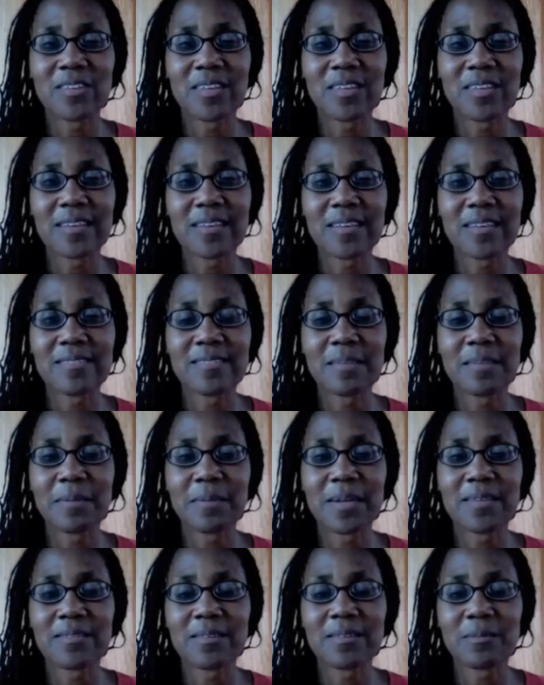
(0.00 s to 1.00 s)
takes the
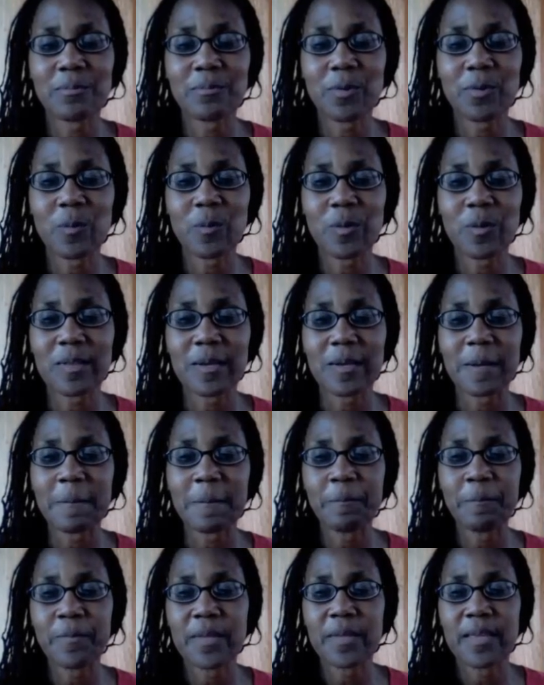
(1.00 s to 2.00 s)
medicine appropriately.
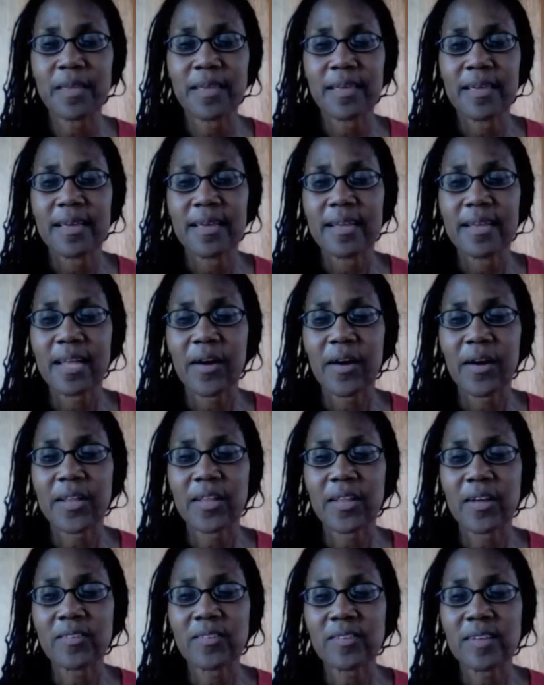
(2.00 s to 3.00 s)
Now, I'd
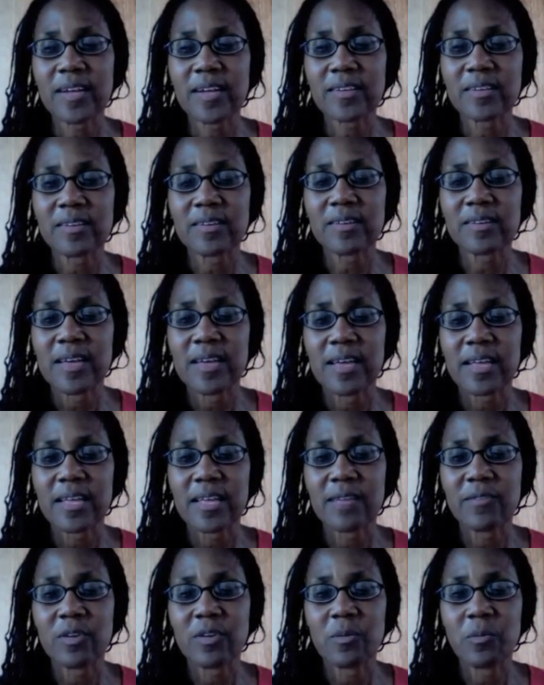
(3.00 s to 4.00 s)
also like to
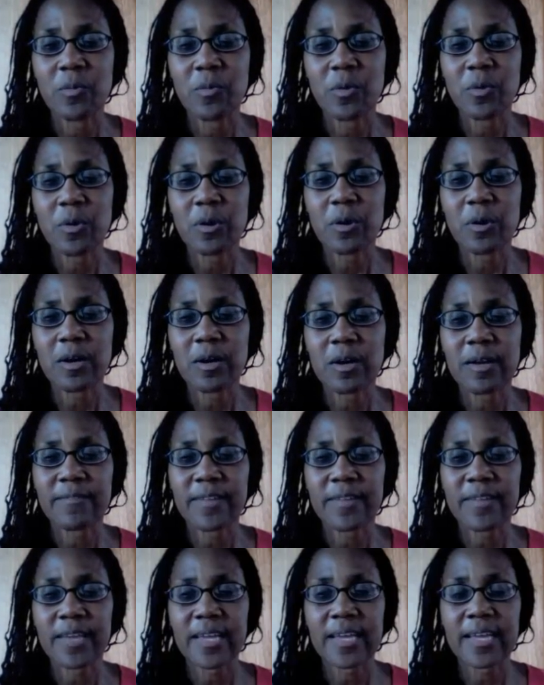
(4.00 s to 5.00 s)
give you more of
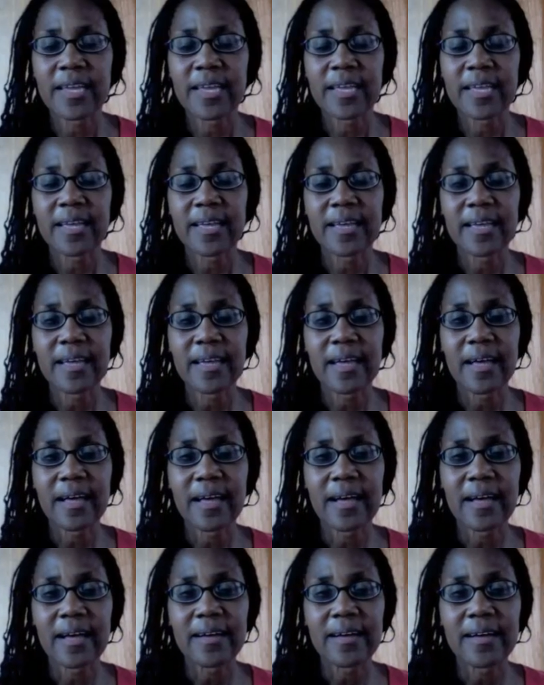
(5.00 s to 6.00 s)
a
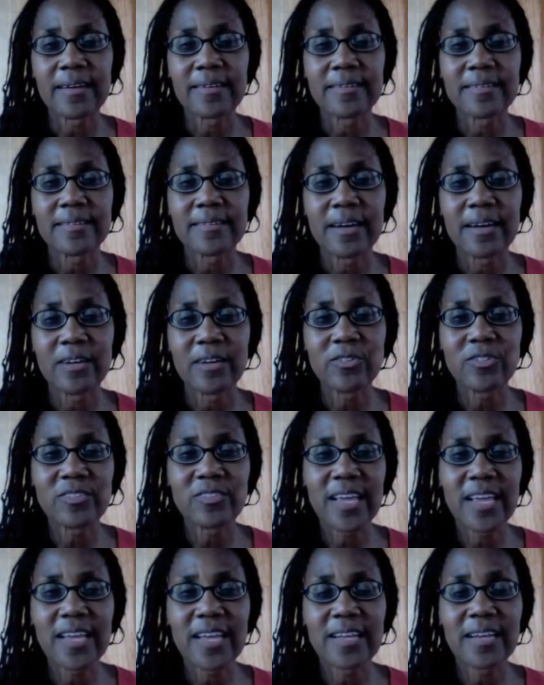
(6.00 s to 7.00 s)

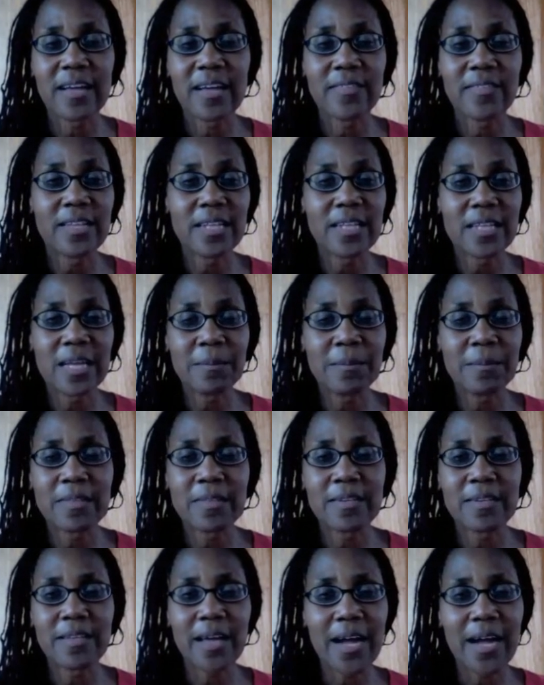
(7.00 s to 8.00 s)
understanding of the dilemma the
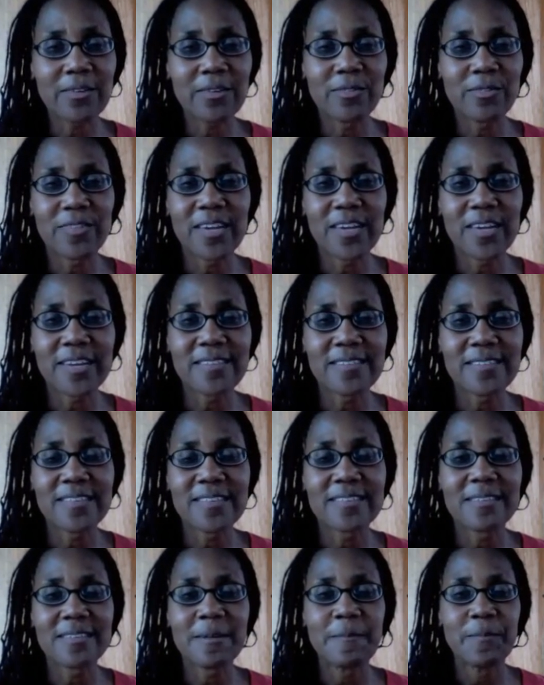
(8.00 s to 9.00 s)
doctor
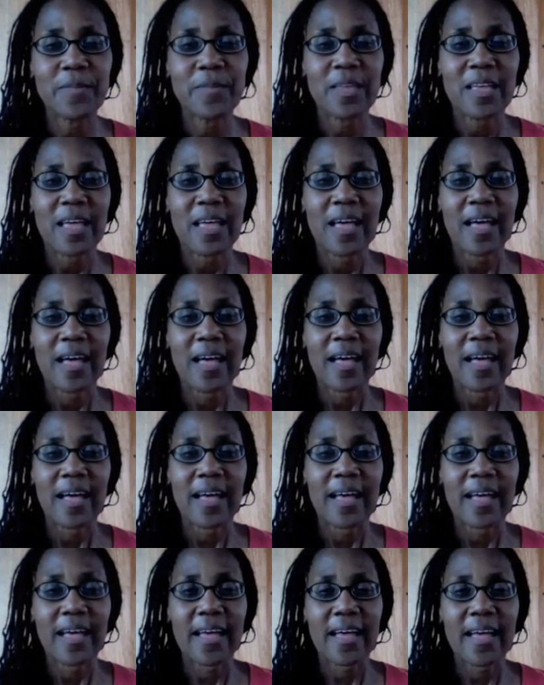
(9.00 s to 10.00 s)
faces.
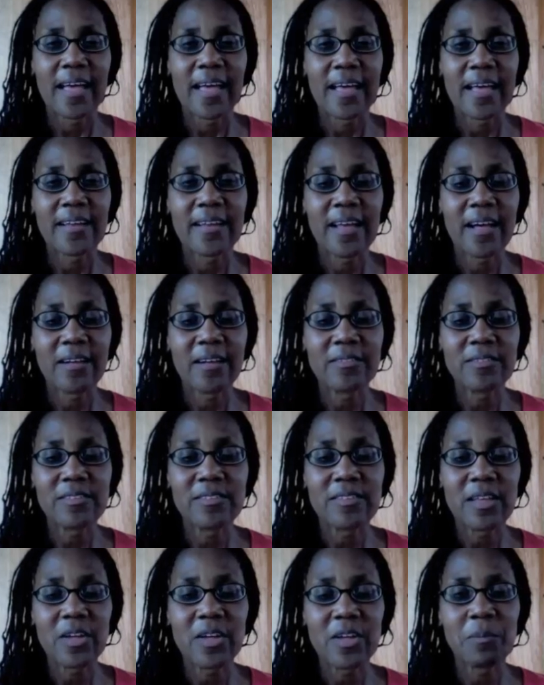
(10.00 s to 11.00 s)
And I'll just
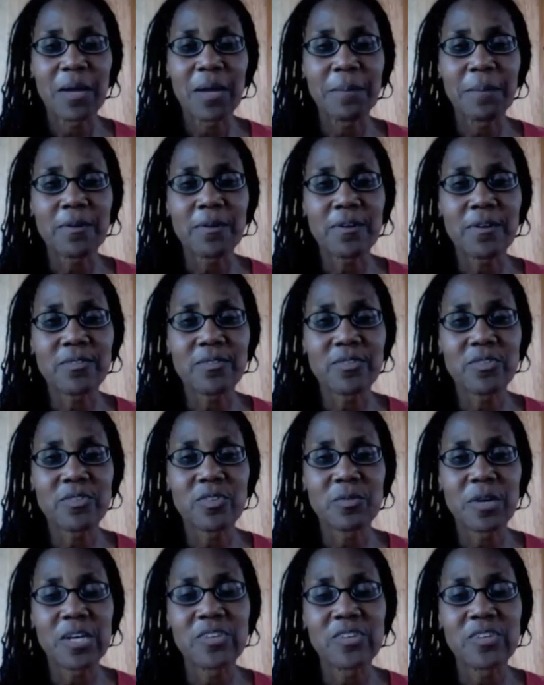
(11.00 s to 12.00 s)
tell you my personal
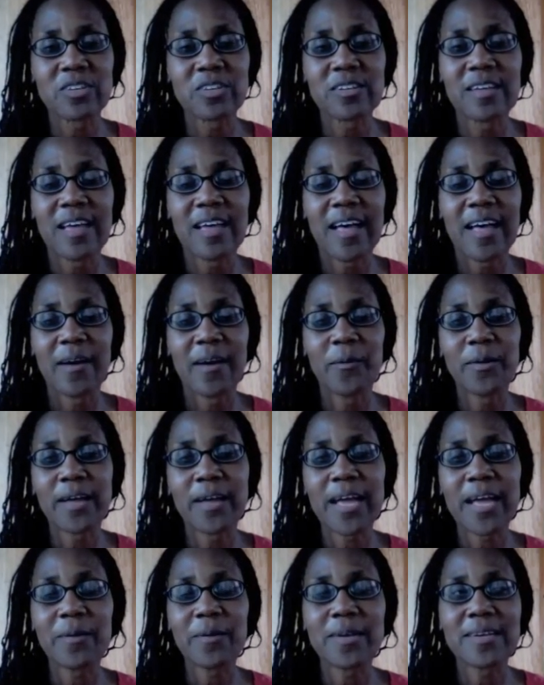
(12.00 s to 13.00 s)
situation. When
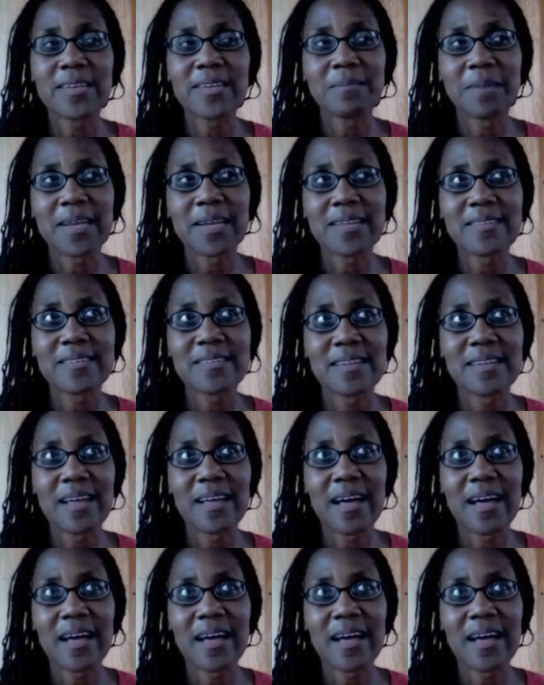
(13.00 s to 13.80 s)
I went into medicine,